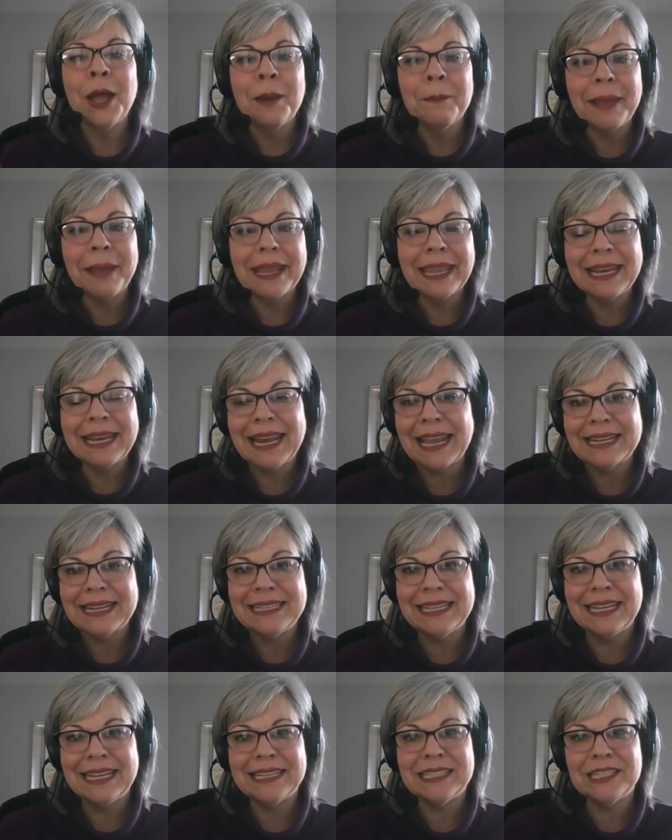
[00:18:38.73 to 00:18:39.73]
by
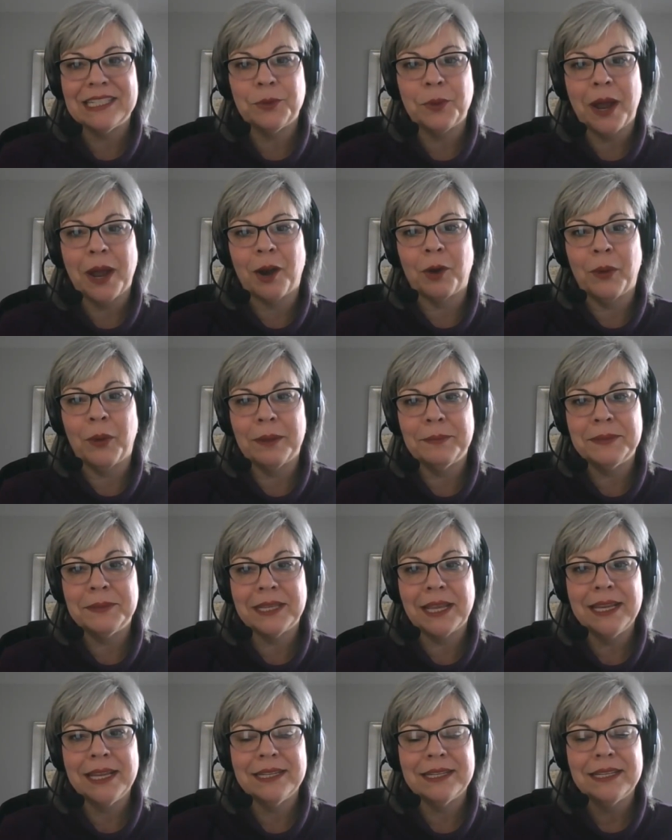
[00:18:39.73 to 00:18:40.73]
connecting into our
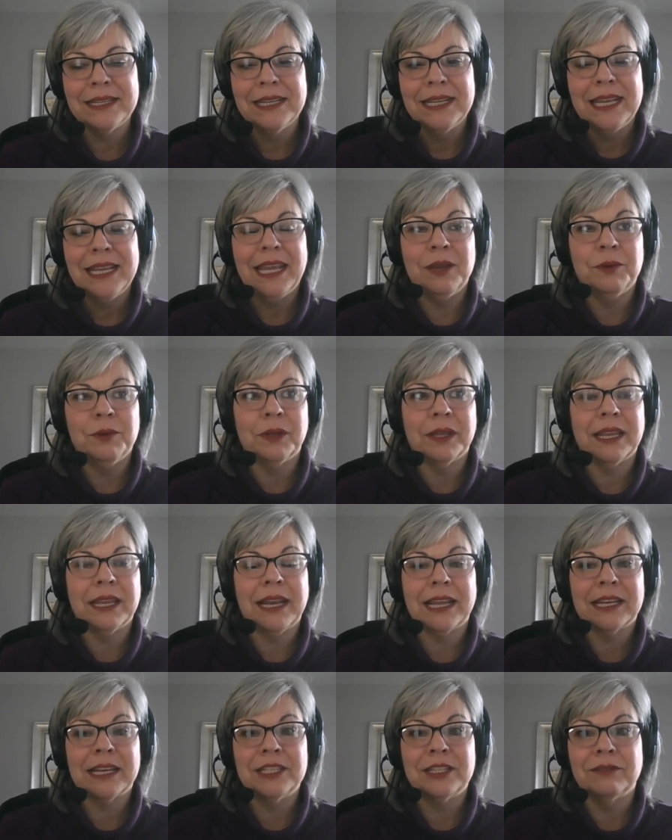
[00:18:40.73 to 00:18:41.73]
website, it will
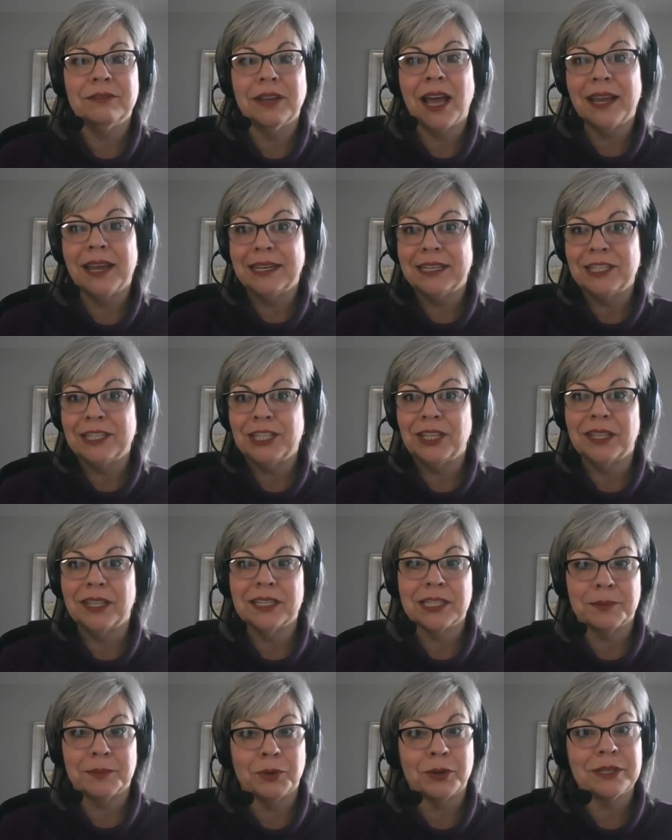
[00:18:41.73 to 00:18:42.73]
connect you not into the
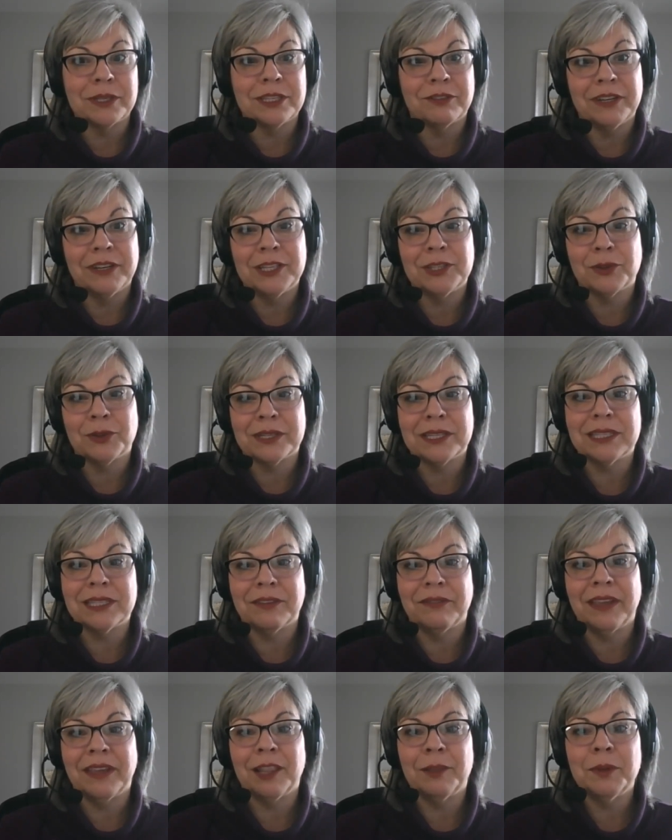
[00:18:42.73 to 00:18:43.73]
supports and resources
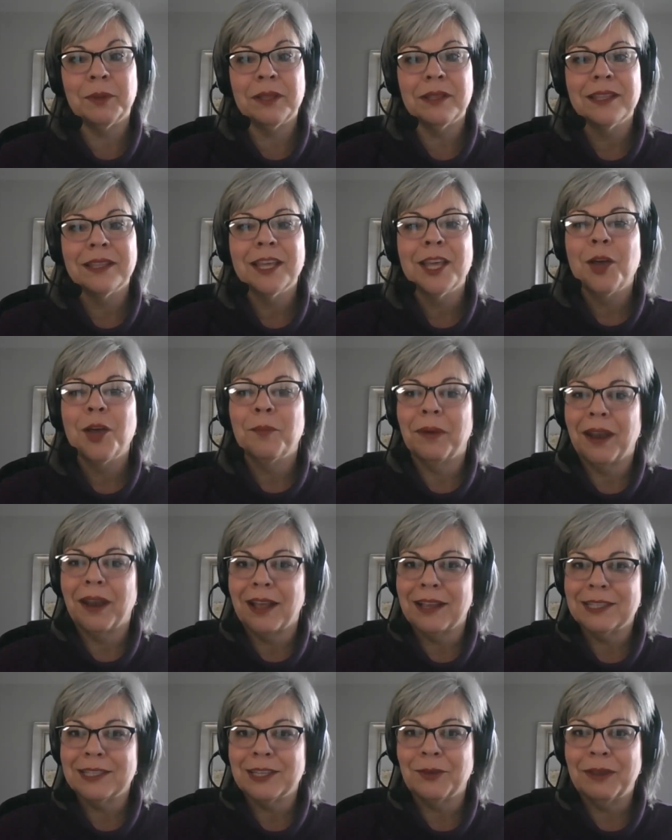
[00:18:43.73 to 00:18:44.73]
available, but
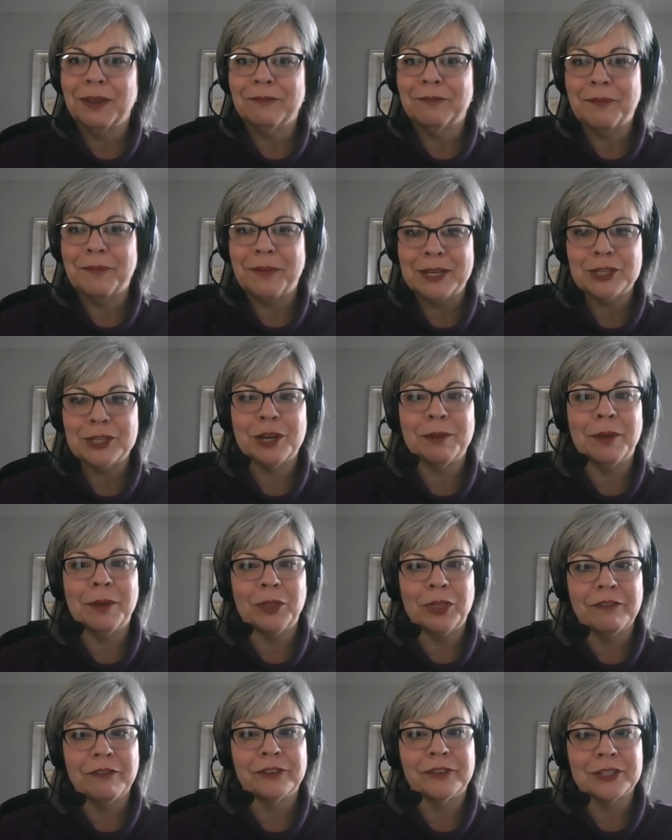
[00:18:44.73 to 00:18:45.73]
also information
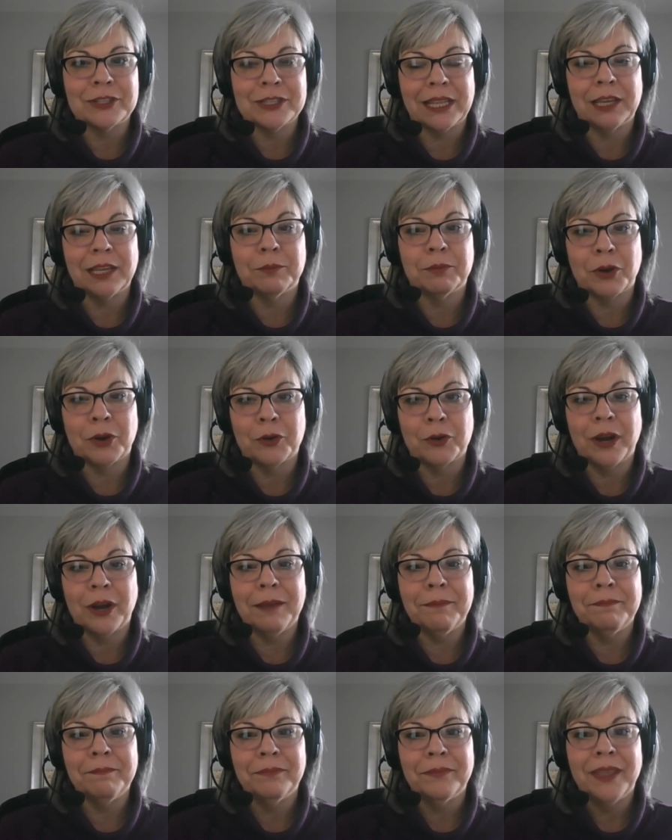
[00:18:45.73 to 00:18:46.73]
about the First Link
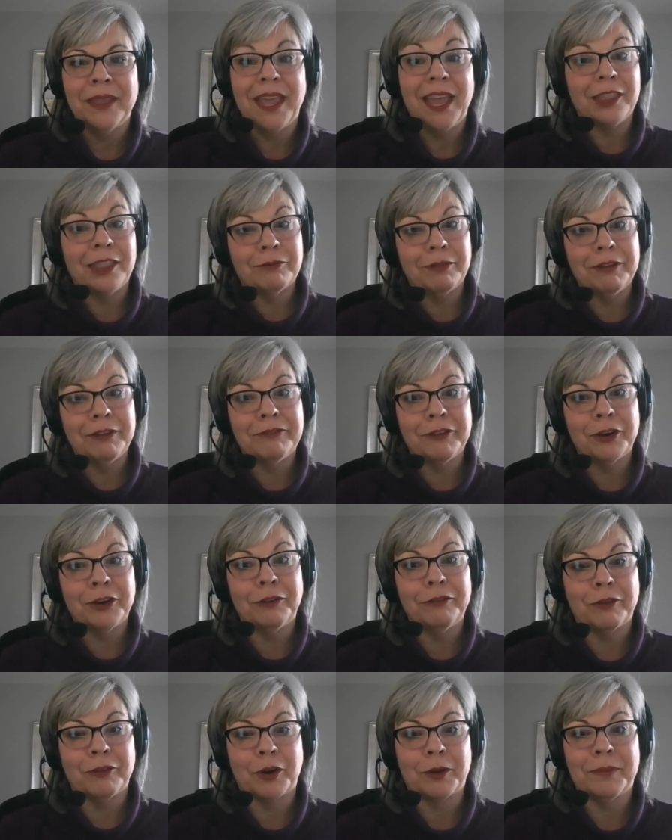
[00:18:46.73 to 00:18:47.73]
program and the
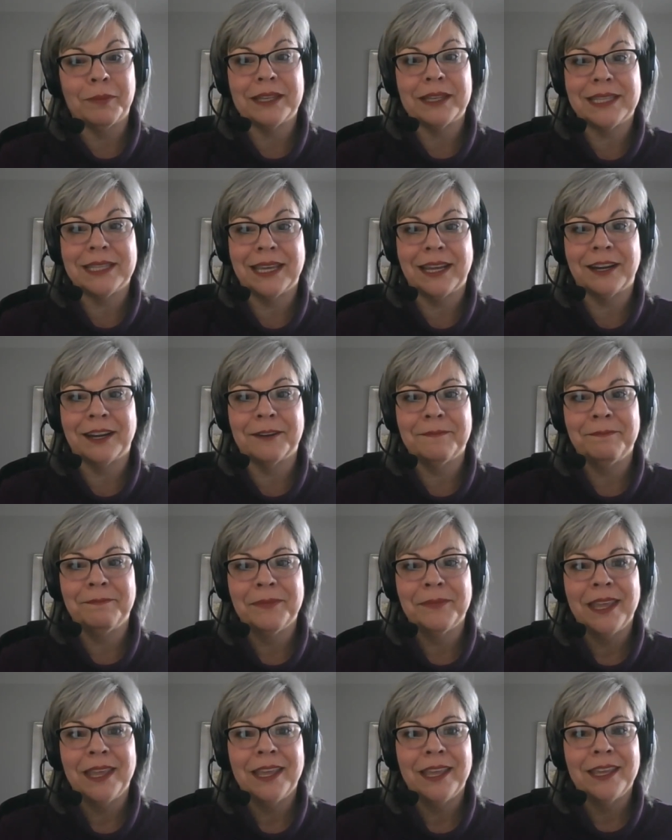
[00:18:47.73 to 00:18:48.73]
referral form that's there.
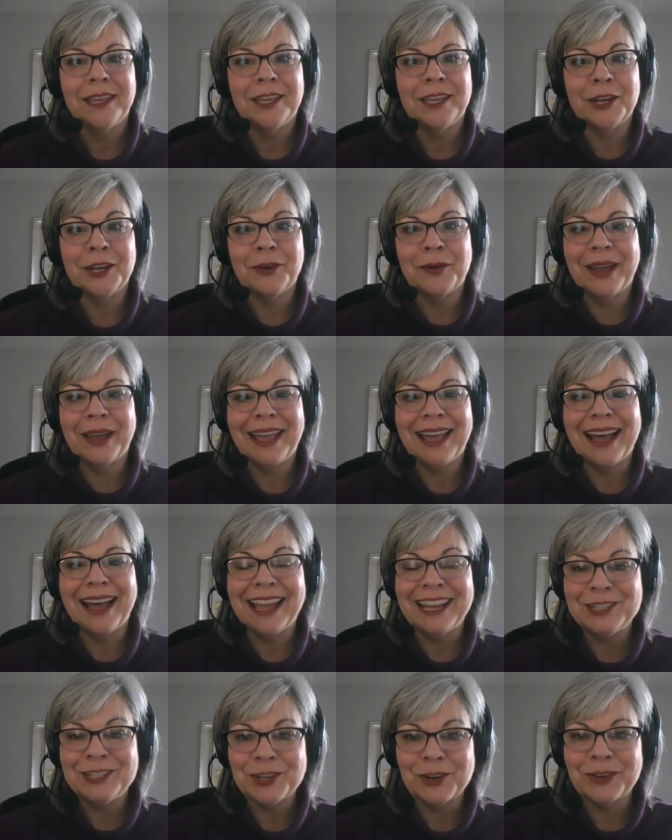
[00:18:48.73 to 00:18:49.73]
You know, I,
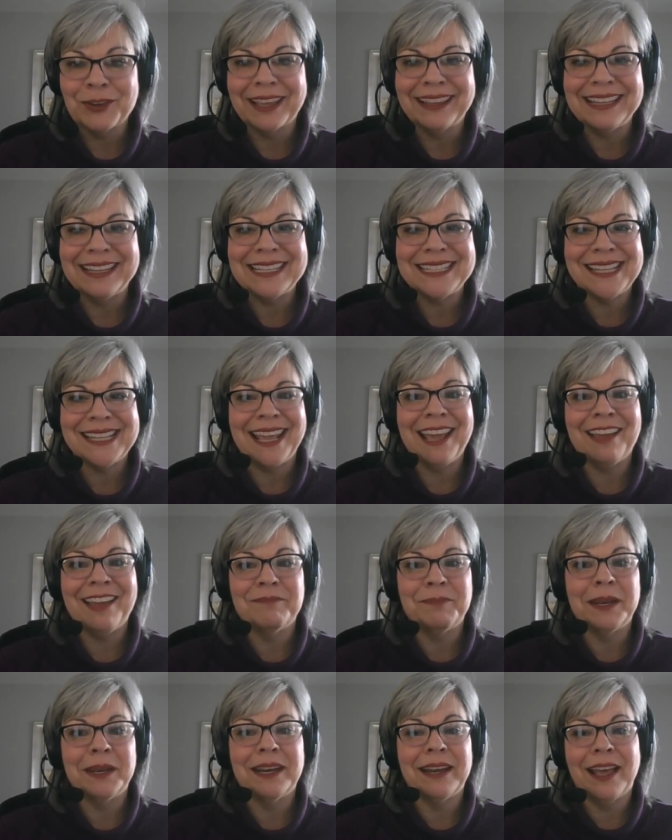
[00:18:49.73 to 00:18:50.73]
I jokingly say
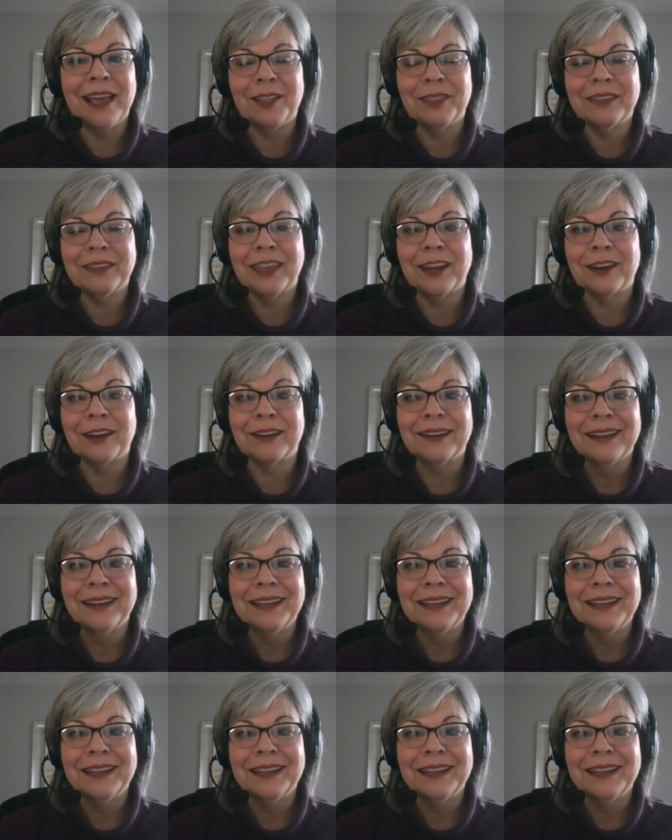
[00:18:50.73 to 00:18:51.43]
I've been in healthcare